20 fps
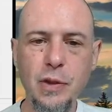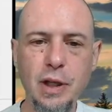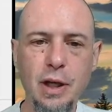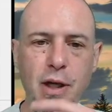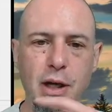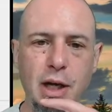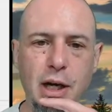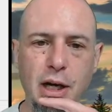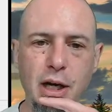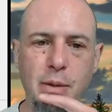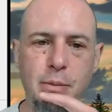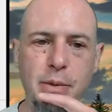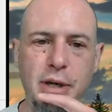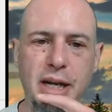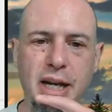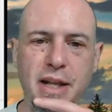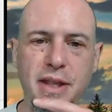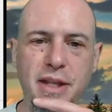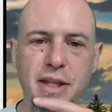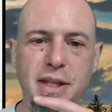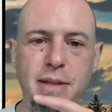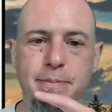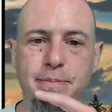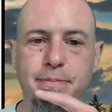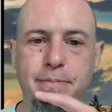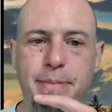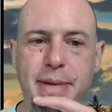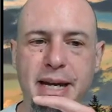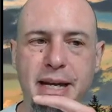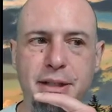Um, and I think the
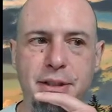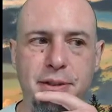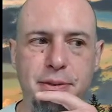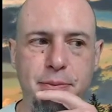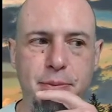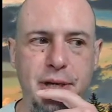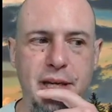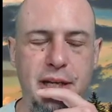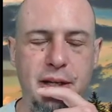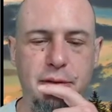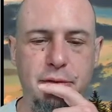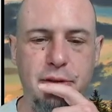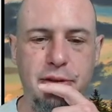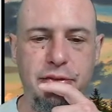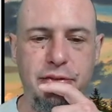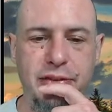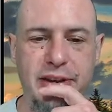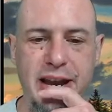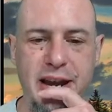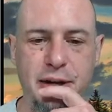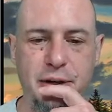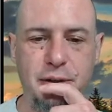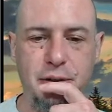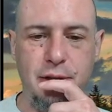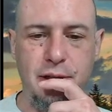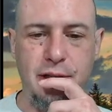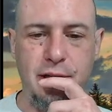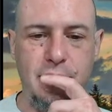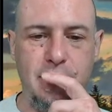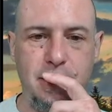best way to refactor
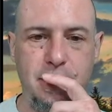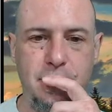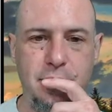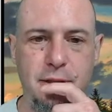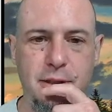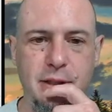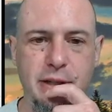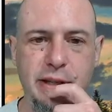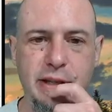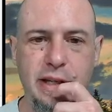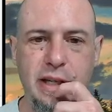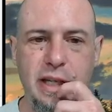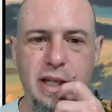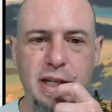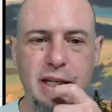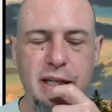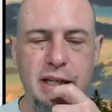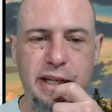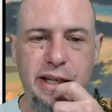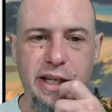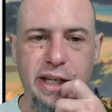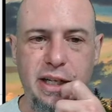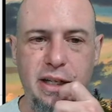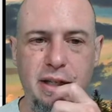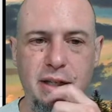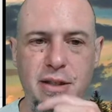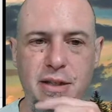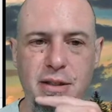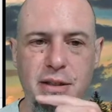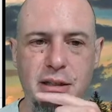this
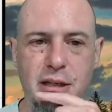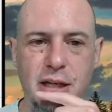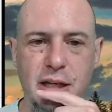is...